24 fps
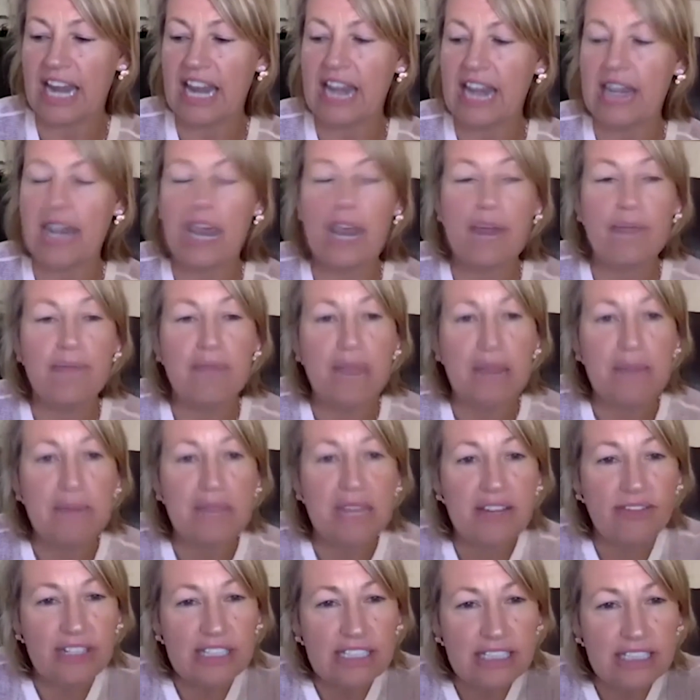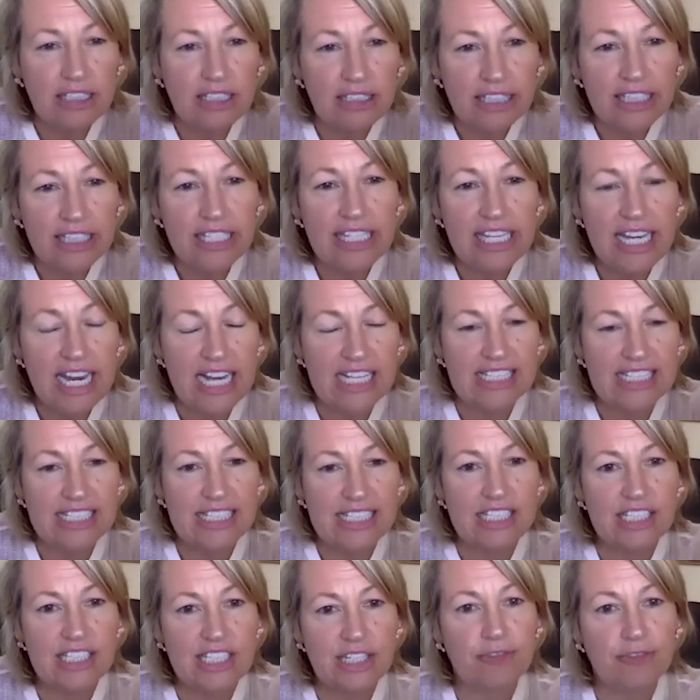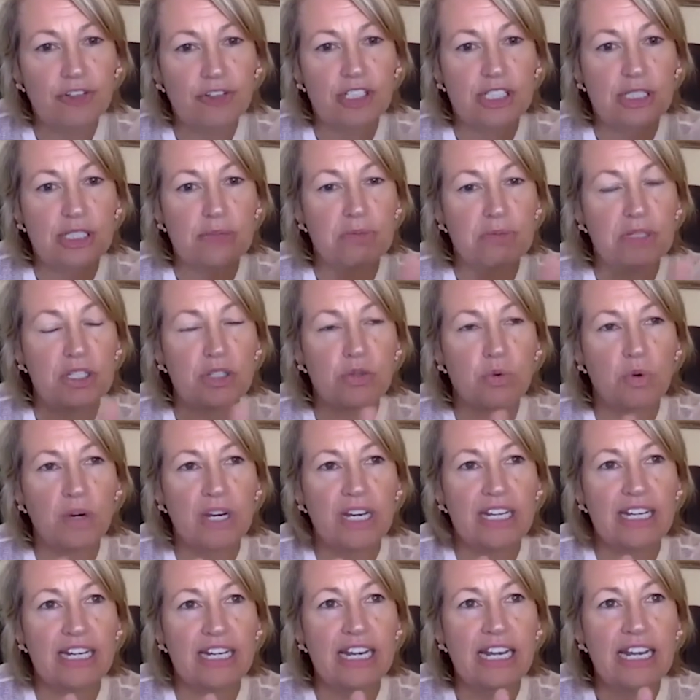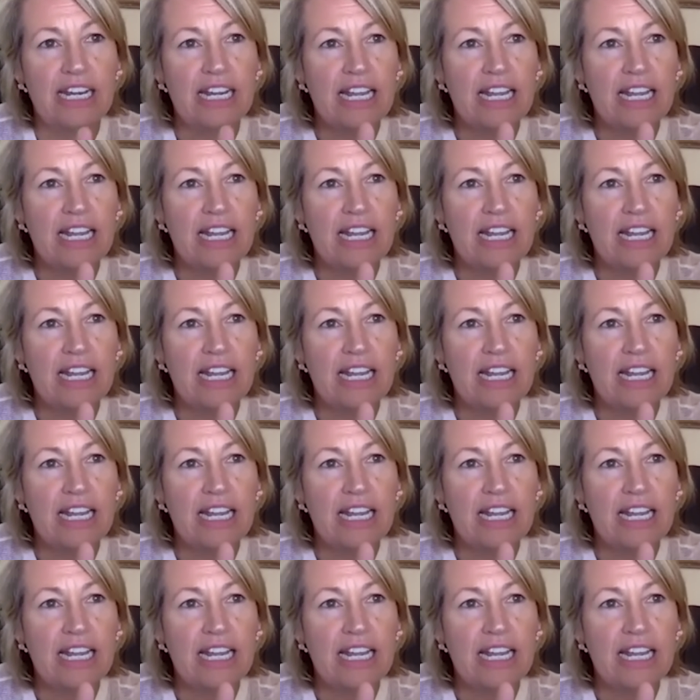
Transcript: And maybe even delineates the difference between